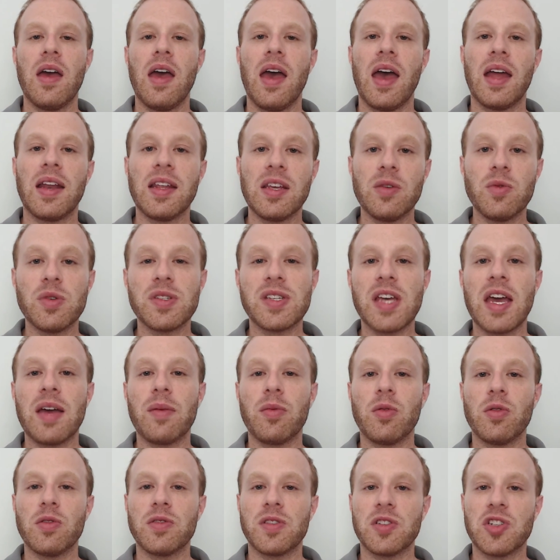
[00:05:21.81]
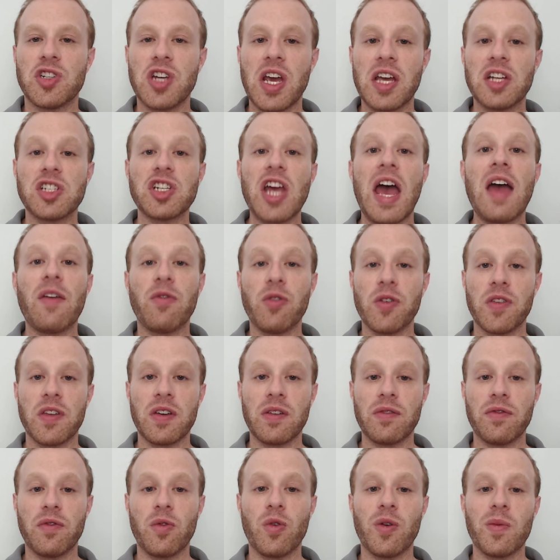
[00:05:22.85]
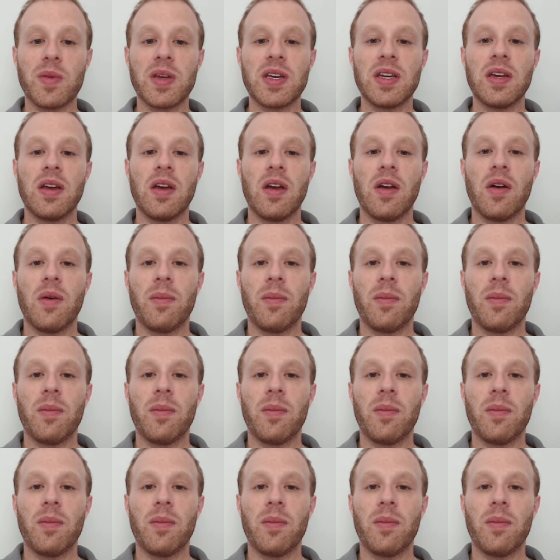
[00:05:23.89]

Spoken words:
and he was able to change everything for me.